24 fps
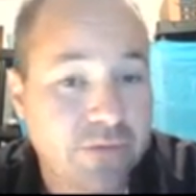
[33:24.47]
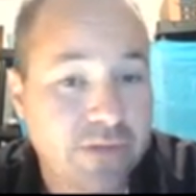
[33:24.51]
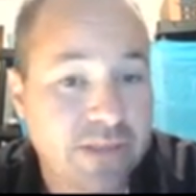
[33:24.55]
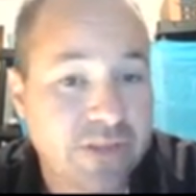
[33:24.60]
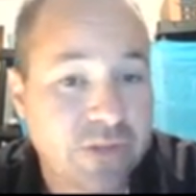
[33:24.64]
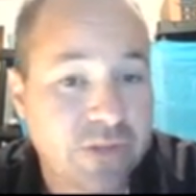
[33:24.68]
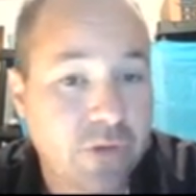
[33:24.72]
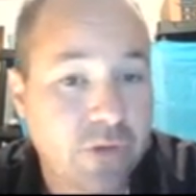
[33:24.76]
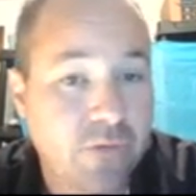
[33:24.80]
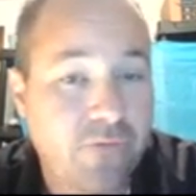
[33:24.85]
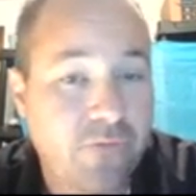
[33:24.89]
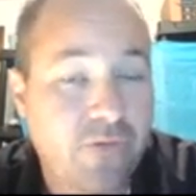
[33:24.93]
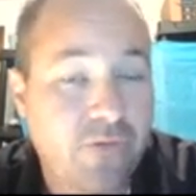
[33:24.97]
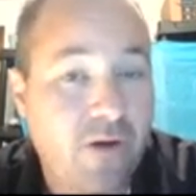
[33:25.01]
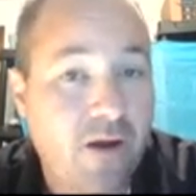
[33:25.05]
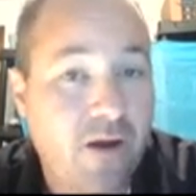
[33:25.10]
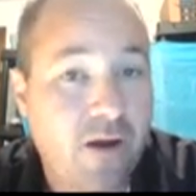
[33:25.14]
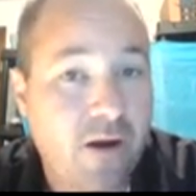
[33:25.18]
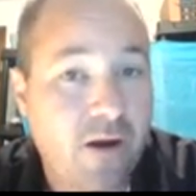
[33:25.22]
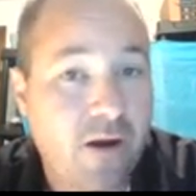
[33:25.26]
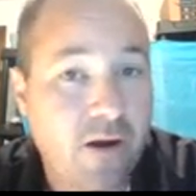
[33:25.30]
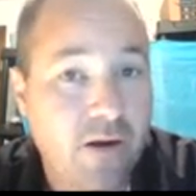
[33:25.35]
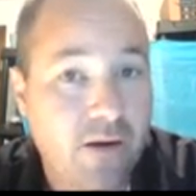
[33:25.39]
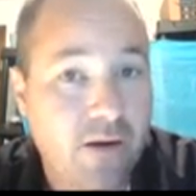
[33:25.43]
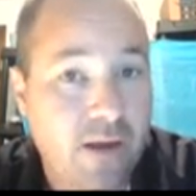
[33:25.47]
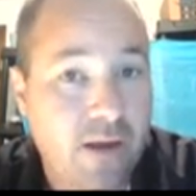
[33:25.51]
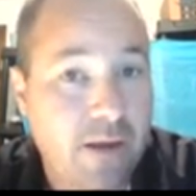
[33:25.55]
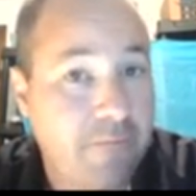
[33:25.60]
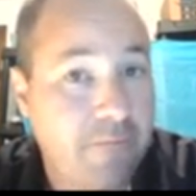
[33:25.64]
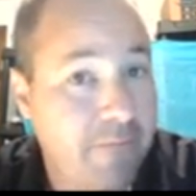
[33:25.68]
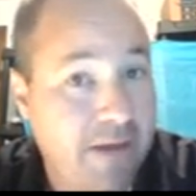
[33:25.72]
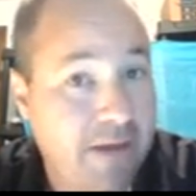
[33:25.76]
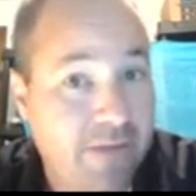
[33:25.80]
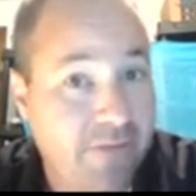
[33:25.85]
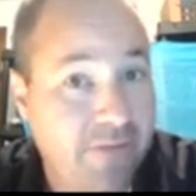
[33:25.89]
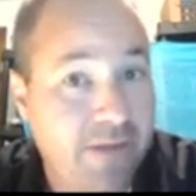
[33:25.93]
And so far,
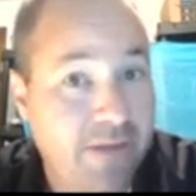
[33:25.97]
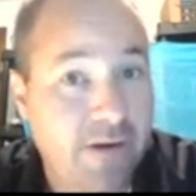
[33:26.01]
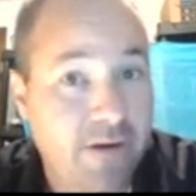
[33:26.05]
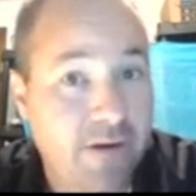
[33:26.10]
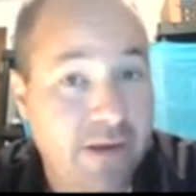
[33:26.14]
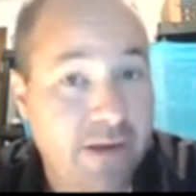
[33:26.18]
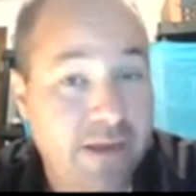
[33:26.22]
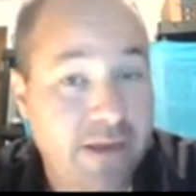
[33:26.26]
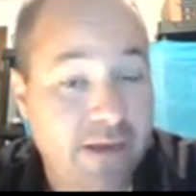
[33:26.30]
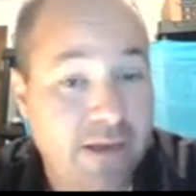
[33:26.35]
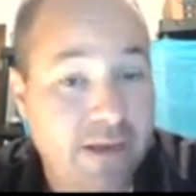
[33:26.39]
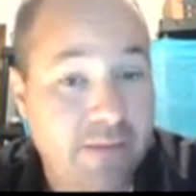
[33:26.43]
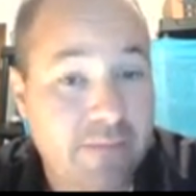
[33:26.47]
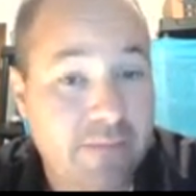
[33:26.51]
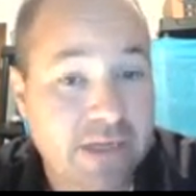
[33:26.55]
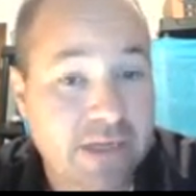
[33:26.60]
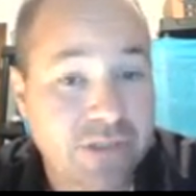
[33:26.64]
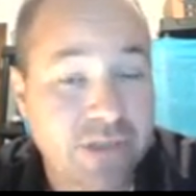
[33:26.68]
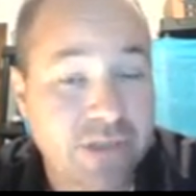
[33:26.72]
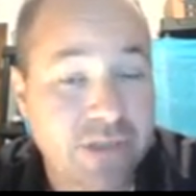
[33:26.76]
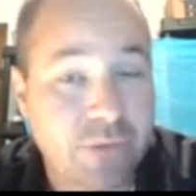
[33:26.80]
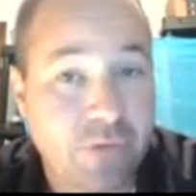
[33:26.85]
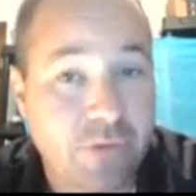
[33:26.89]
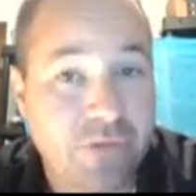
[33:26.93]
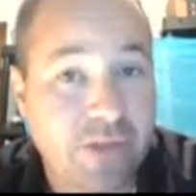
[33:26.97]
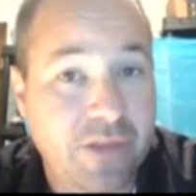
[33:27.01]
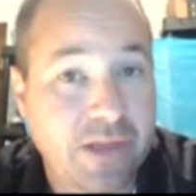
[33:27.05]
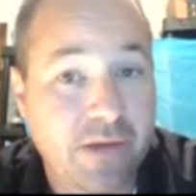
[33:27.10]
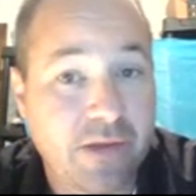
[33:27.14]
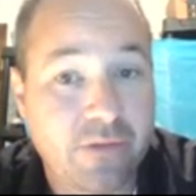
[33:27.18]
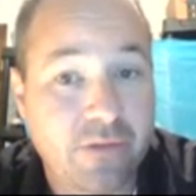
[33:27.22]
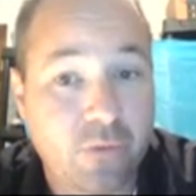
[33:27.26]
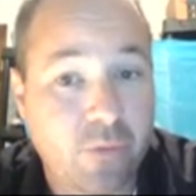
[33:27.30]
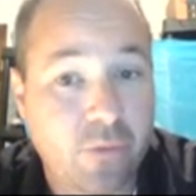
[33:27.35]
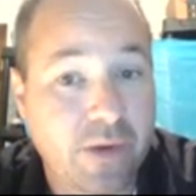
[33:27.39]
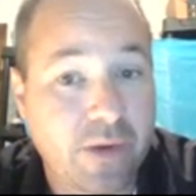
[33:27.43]
I'm not there yet. I'm actually went the
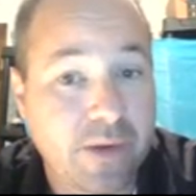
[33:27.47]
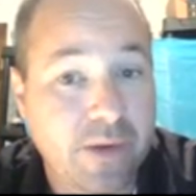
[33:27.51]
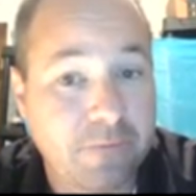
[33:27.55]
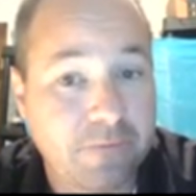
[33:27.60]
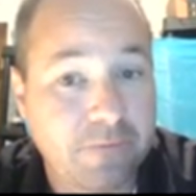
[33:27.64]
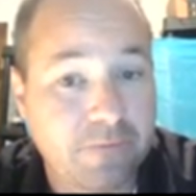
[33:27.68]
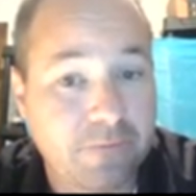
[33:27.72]
other way.